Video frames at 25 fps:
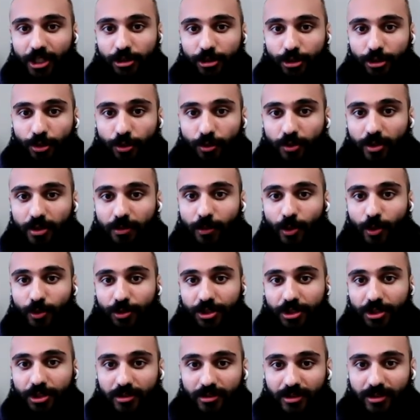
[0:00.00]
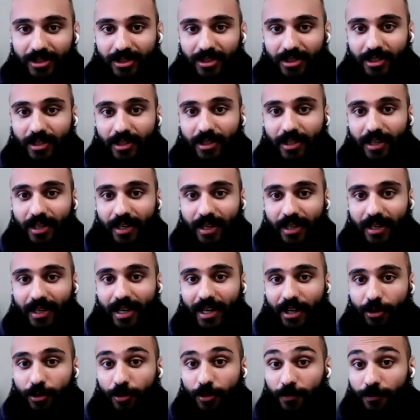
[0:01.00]
to change your own emotions
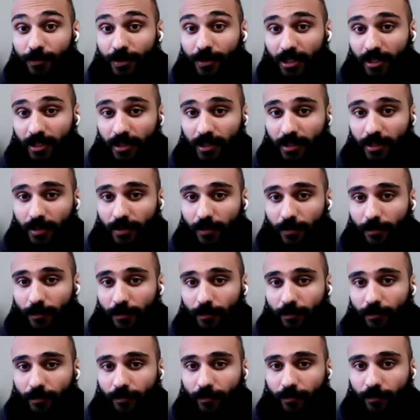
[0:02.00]
and how you're feeling.